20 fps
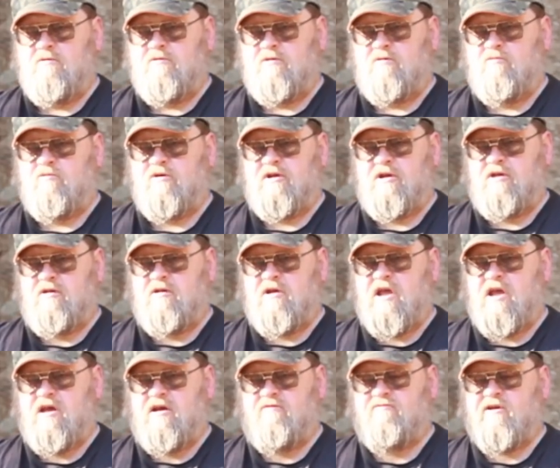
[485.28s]
That we
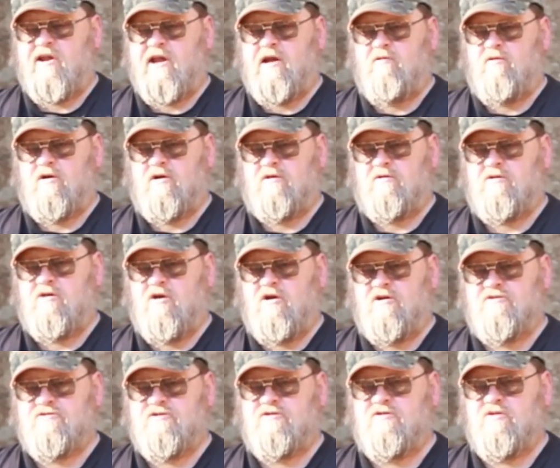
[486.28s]
have our
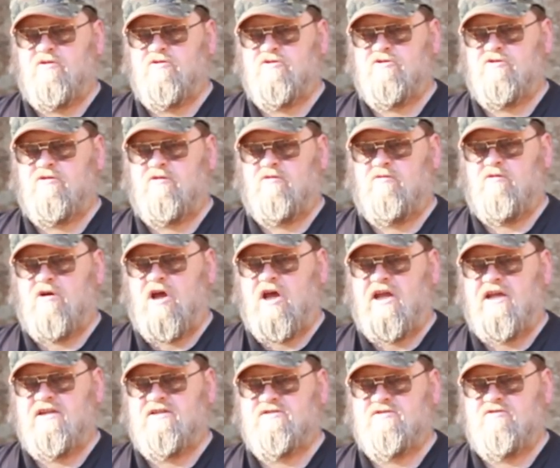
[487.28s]
constitutional
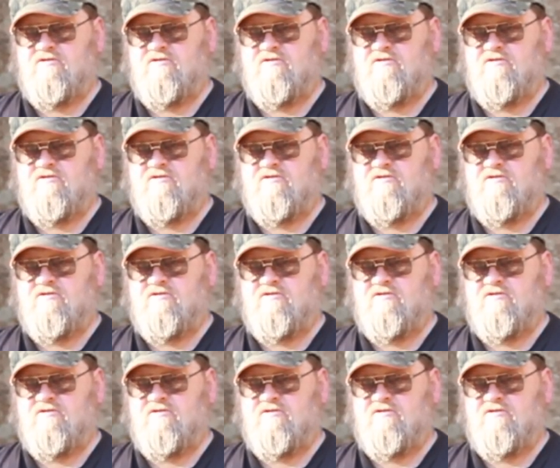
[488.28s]
rights,